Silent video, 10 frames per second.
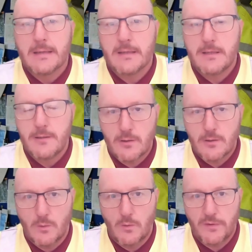you
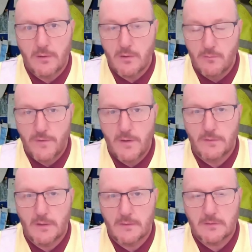could also confuse
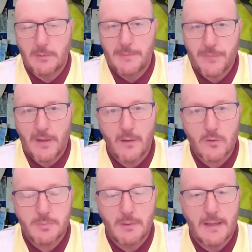the customer. And
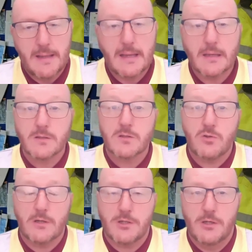ultimately in
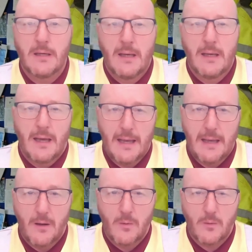construction,
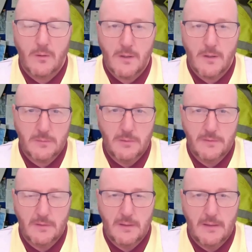our
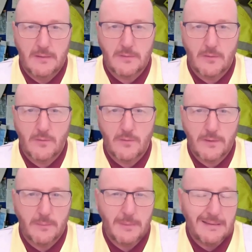customers is
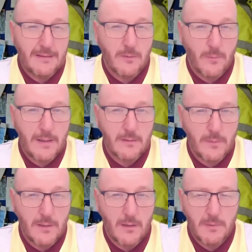fundamentally the way that
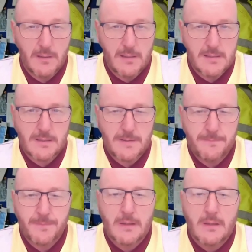we earn money, isn't it?
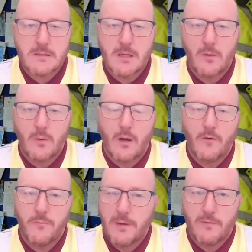So
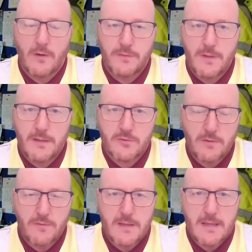I've been involved in the industry
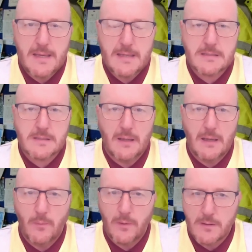for years.
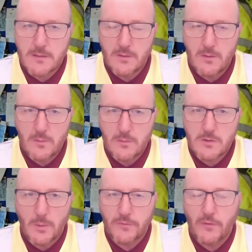When I do
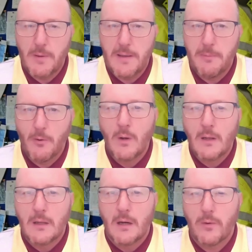jobs for people,
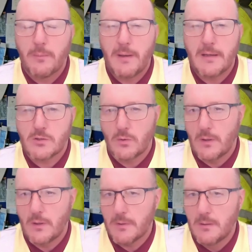I want to make sure that
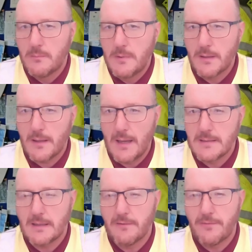I'm
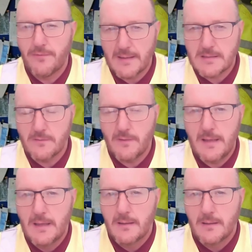communicating
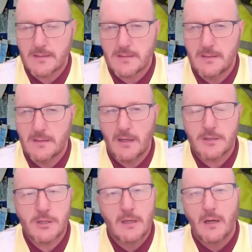effectively. That's
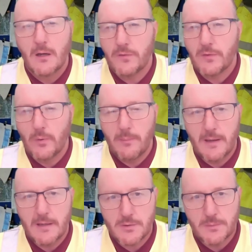English. I also want to
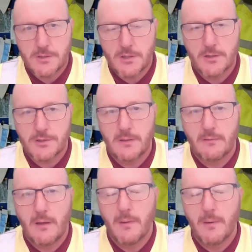make sure I'm charging the
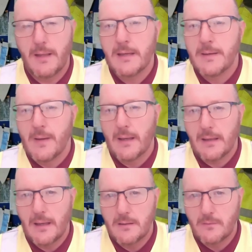right money and
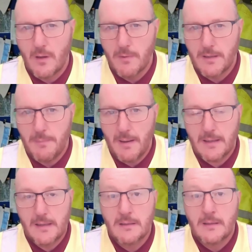getting the right money back
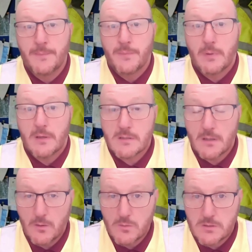in, because
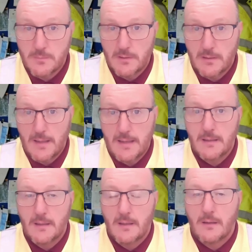
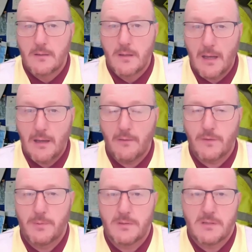ultimately you have
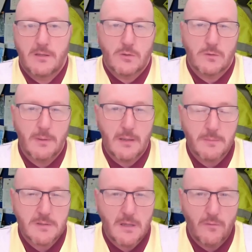the potential to become
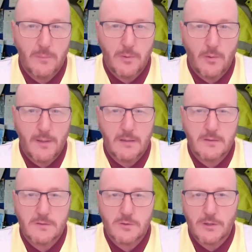self-employed in
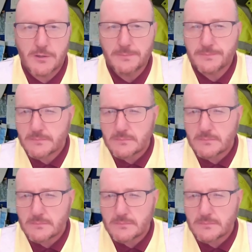construction